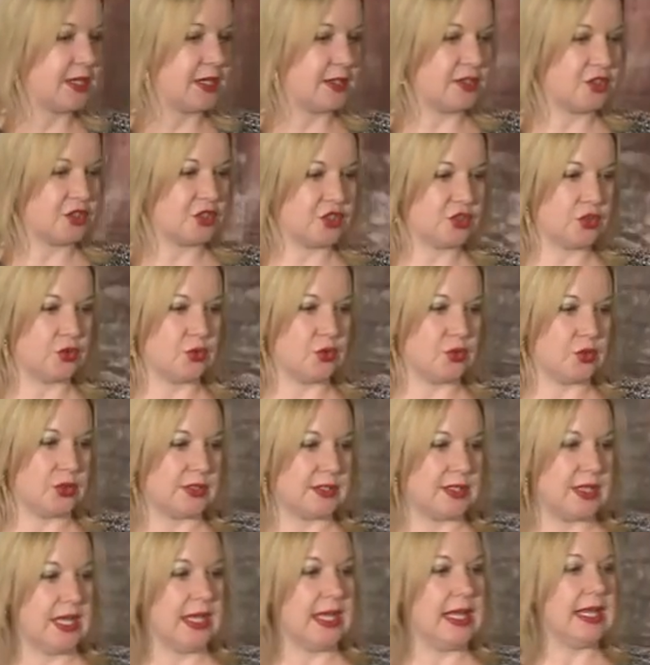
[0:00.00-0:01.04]
other
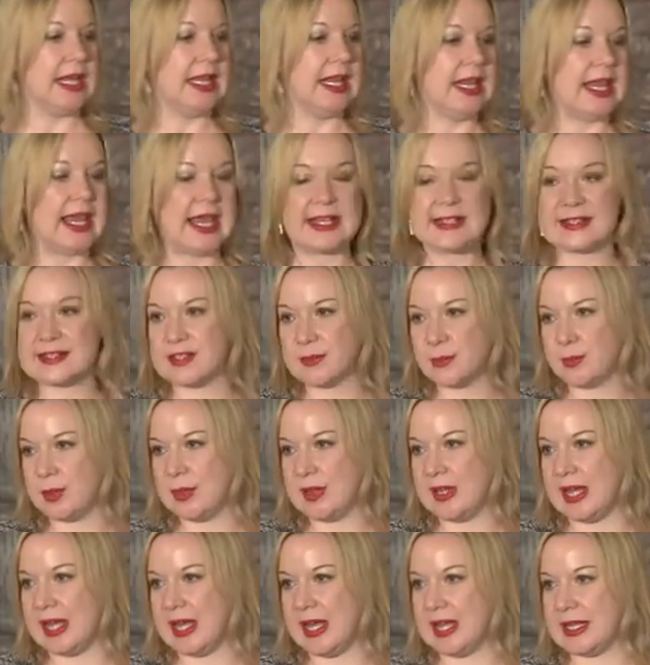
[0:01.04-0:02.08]
schools. Lesson
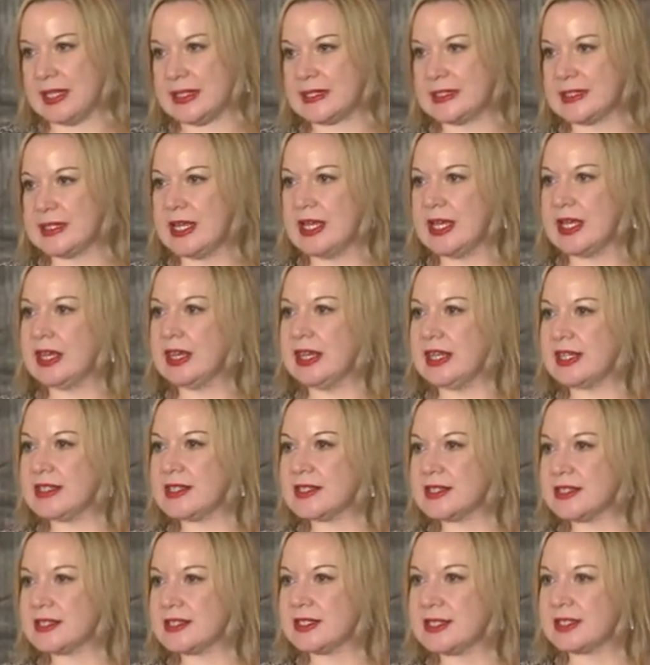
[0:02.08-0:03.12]
plans,
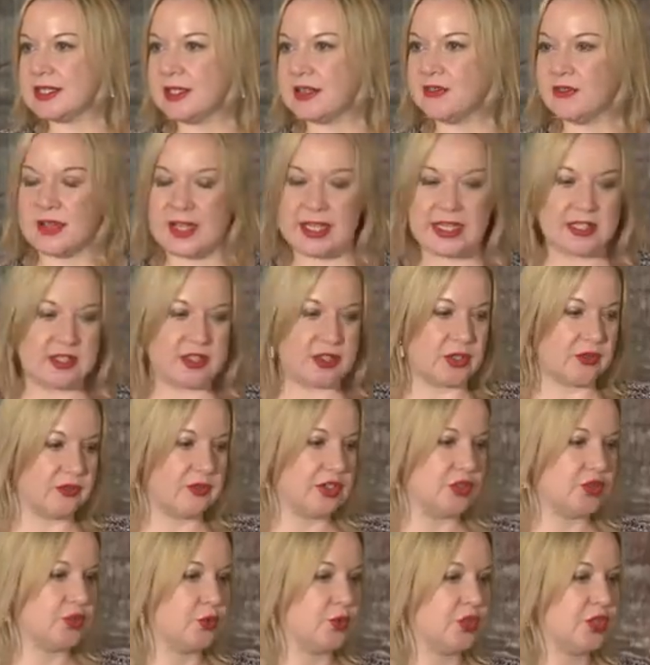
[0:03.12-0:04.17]
lists and advice on
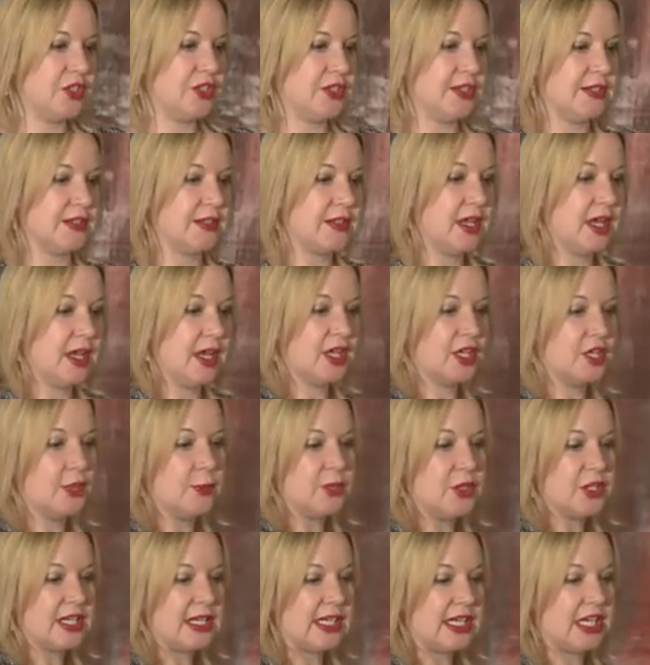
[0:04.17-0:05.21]
resources,
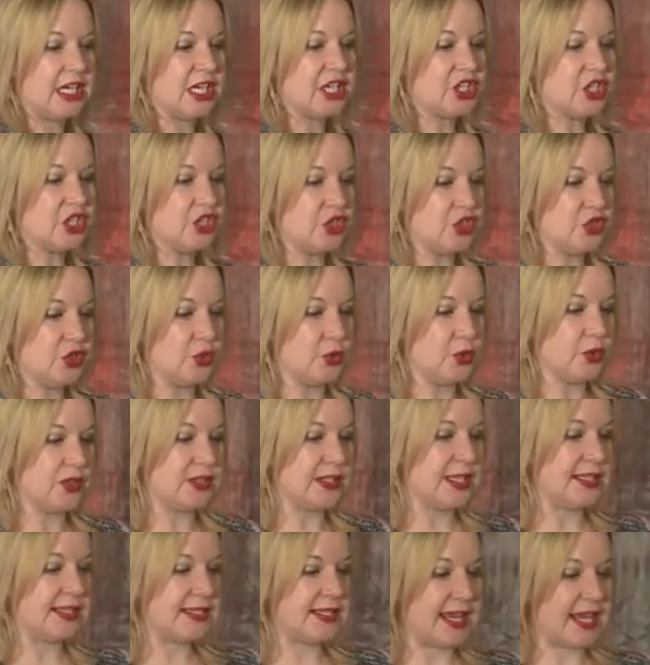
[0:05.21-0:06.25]
communication tools,
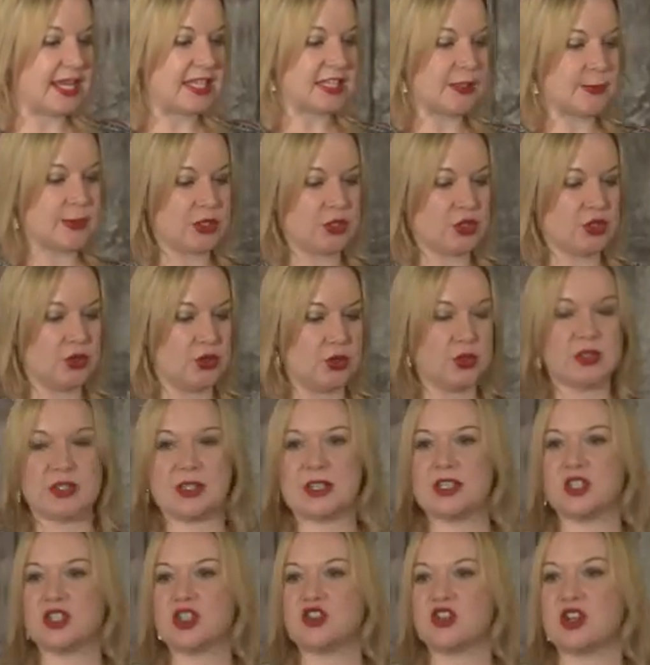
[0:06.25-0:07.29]
assessment tools,
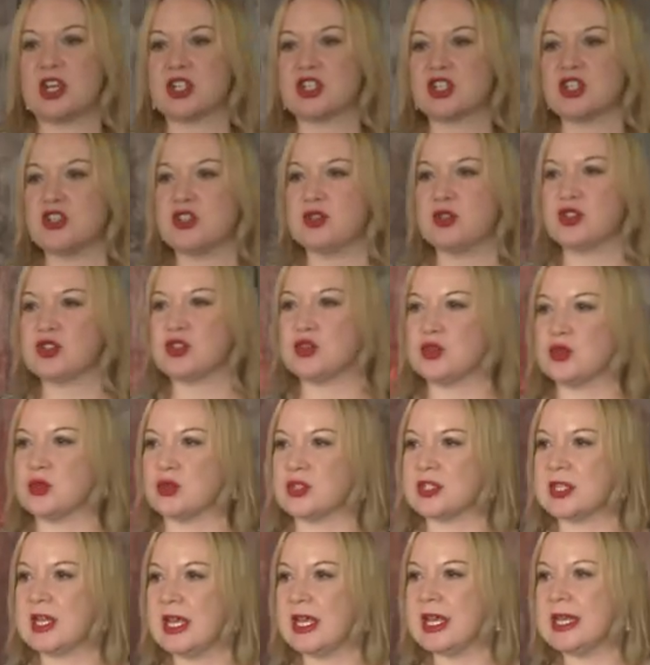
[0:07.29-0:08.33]
instructional
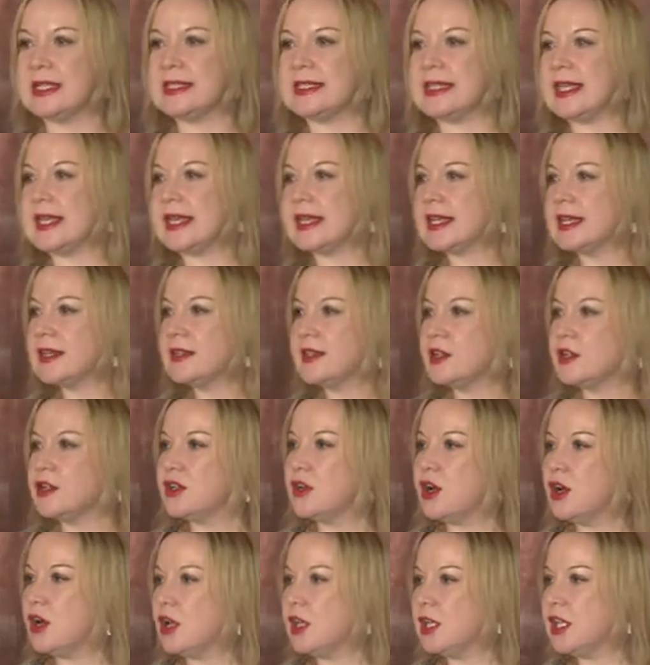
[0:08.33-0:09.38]
tools, taking their
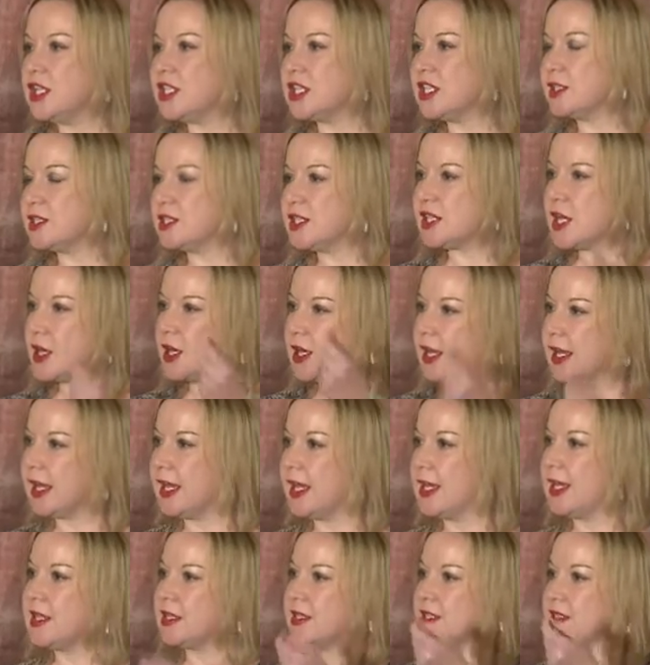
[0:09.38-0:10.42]
knowledge and turning
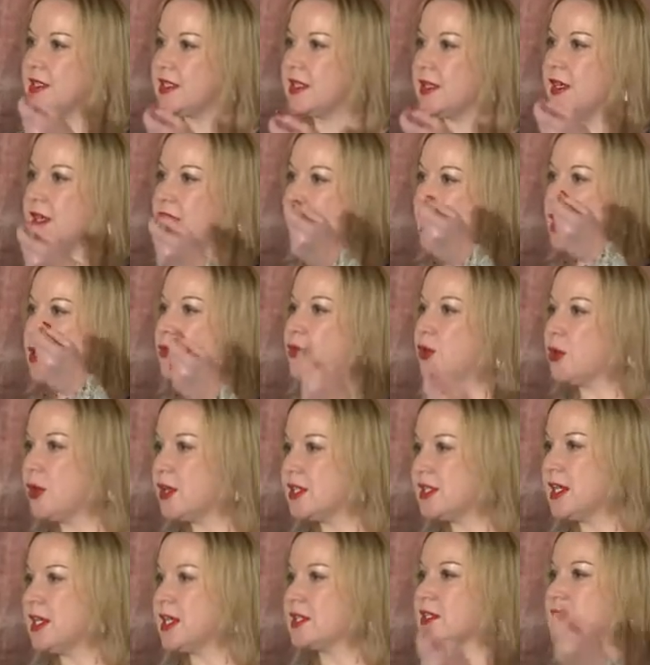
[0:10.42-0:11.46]
it into
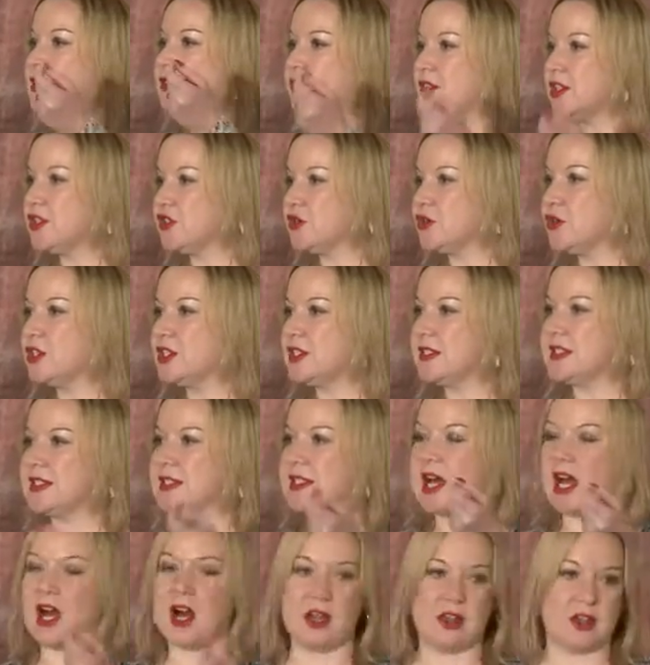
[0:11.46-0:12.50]
products and resources
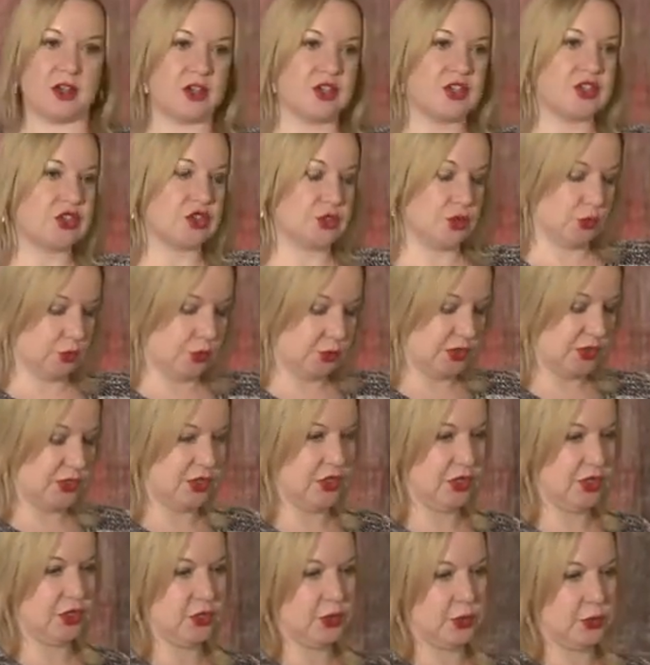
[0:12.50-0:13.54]
that other schools
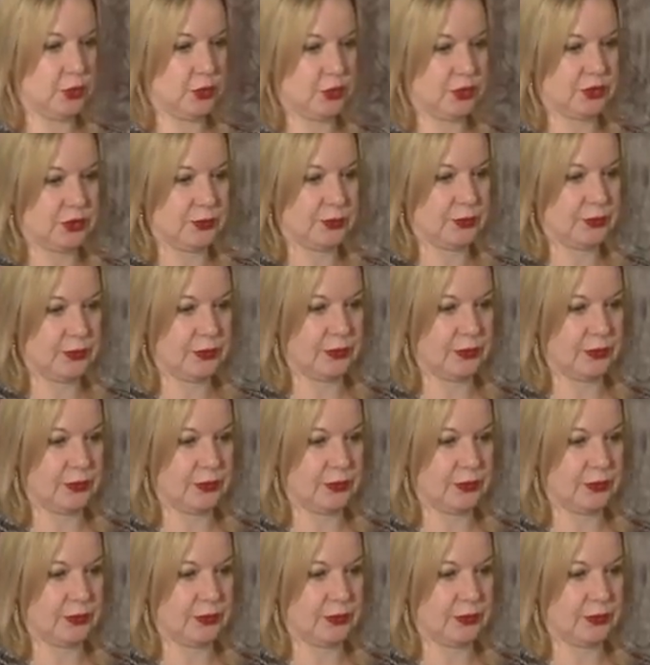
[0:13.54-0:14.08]
can use.